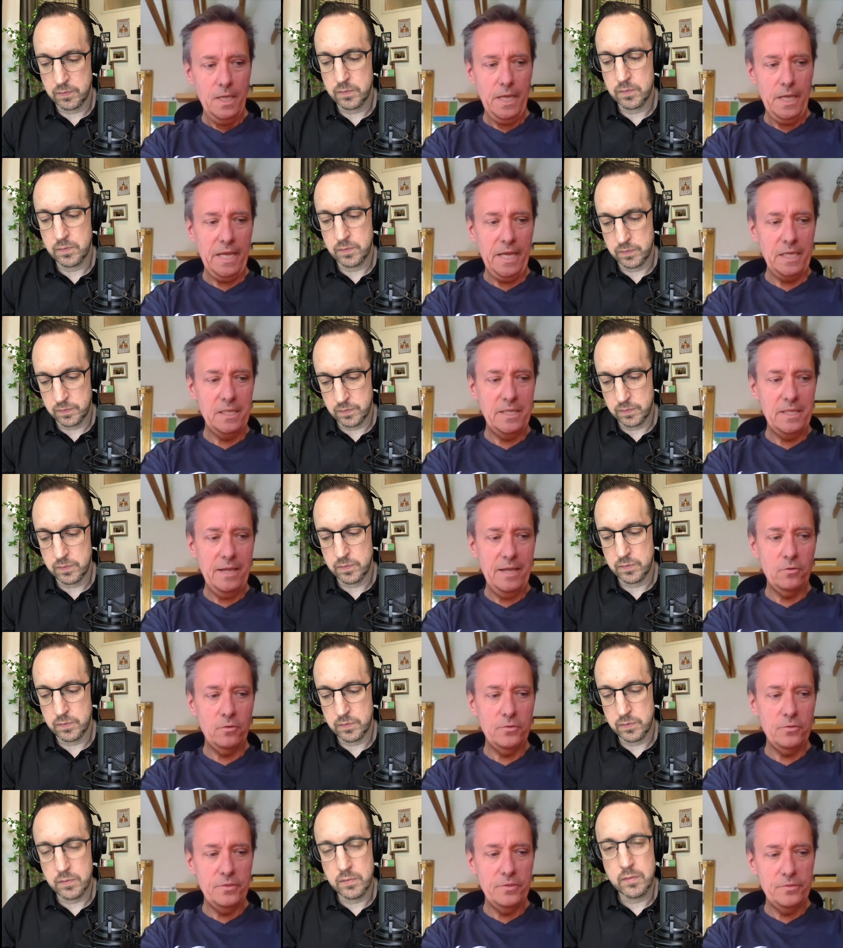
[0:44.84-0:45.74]
Speaker 1: and they
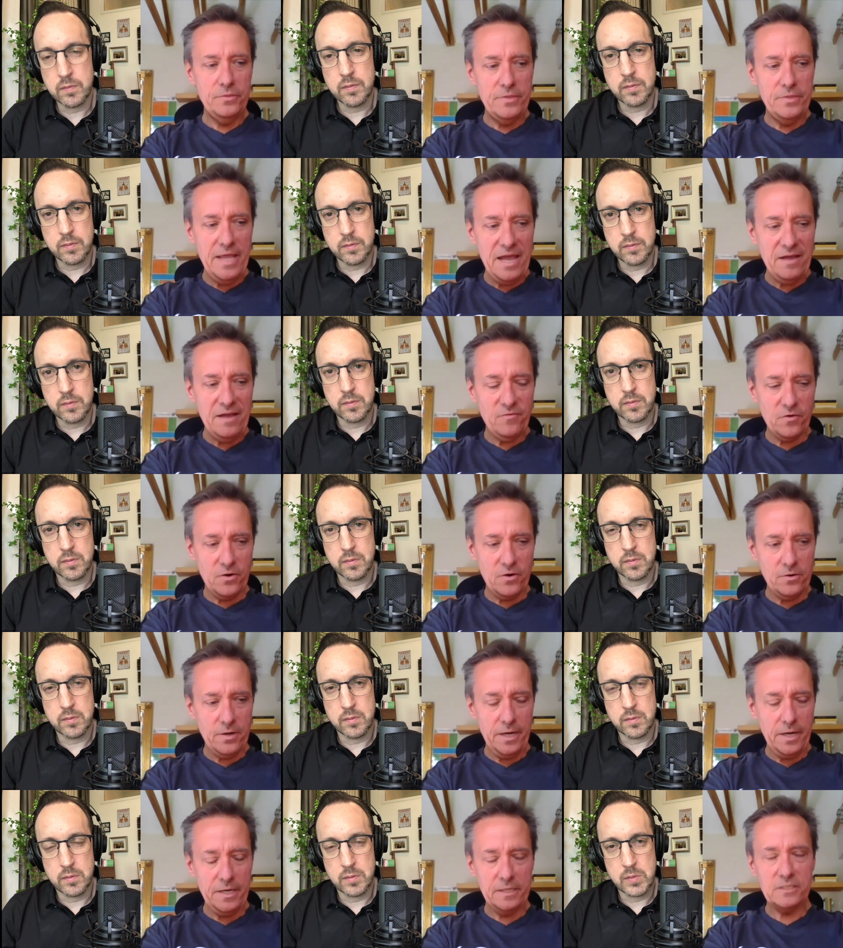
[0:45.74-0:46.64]
will
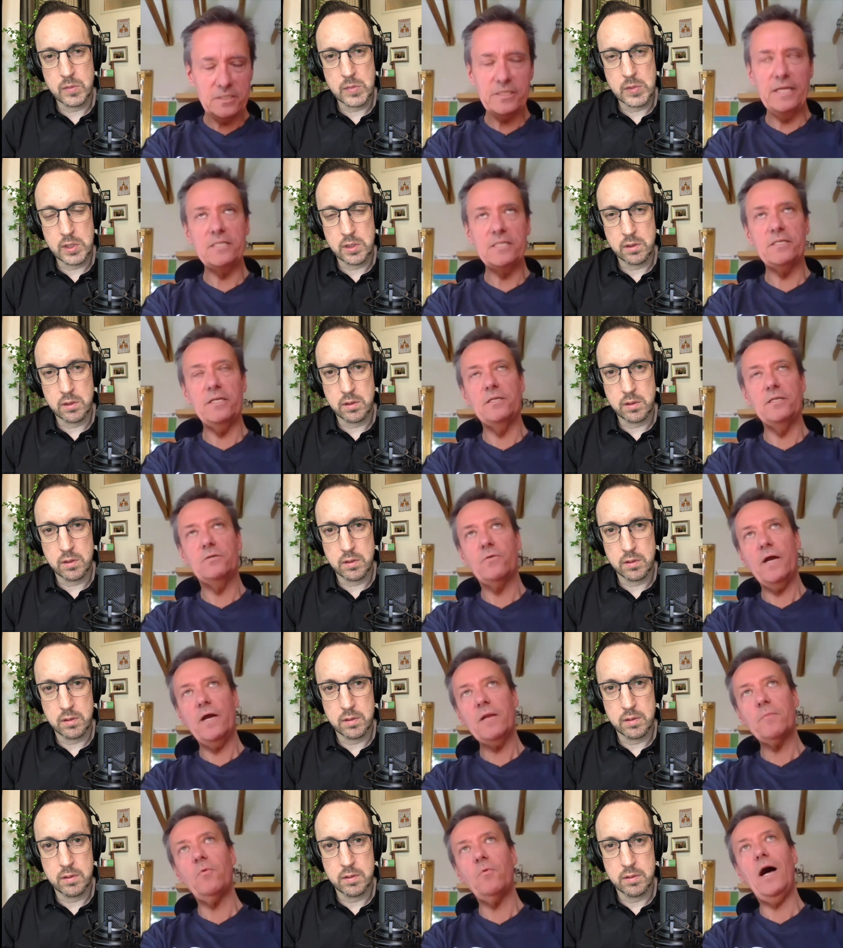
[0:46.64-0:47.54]
never. And it's it's
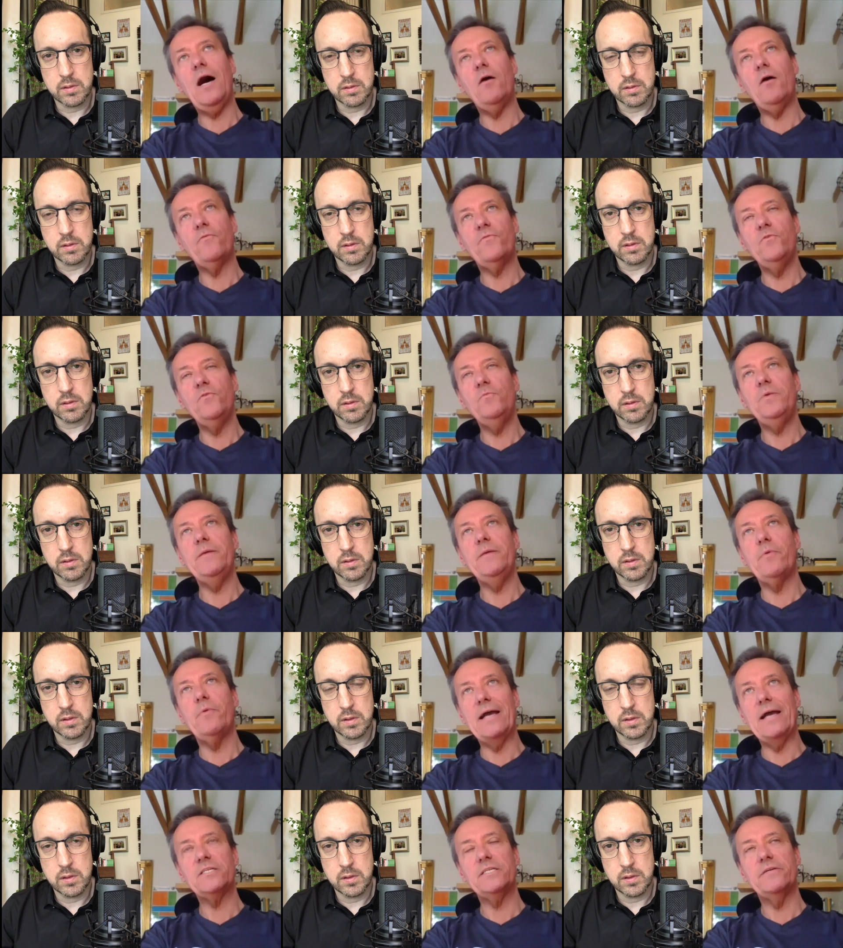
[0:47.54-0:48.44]
incredible how few
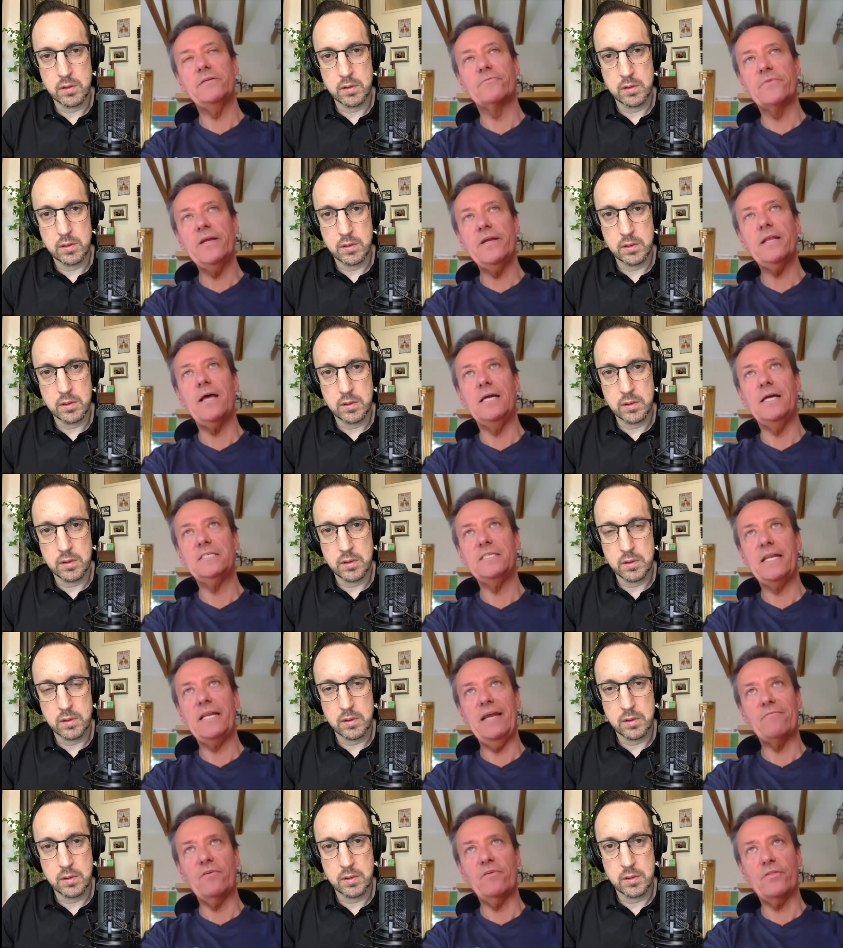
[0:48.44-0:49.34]
people actually realize
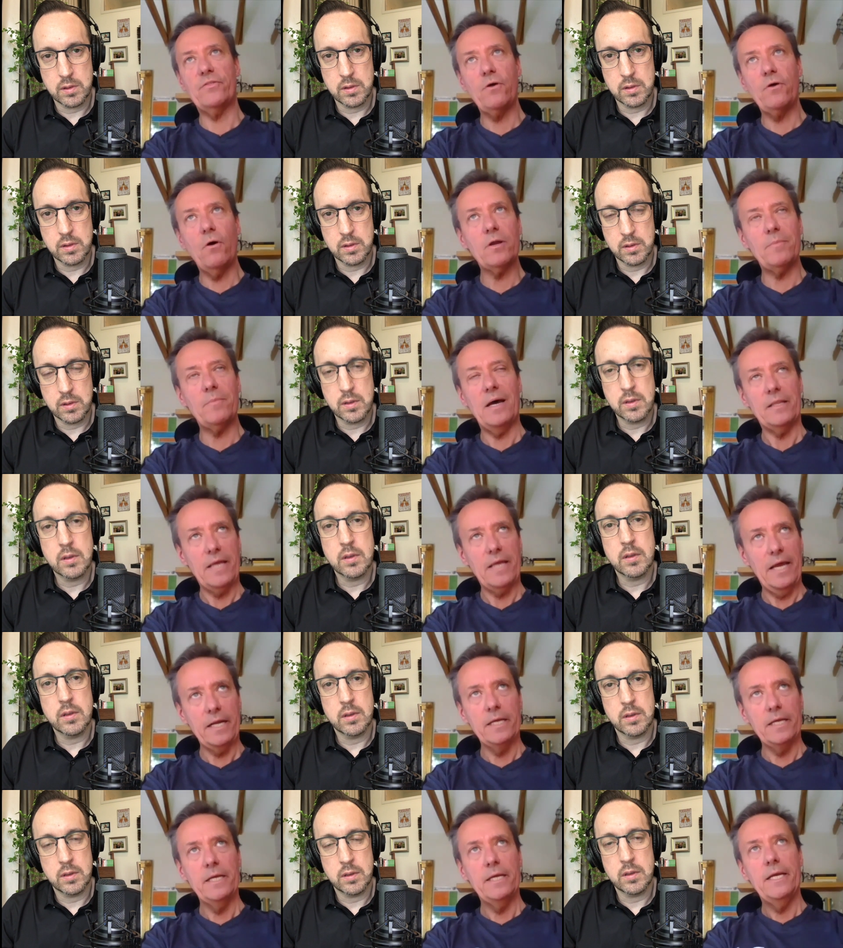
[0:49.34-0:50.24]
that ever thought about that.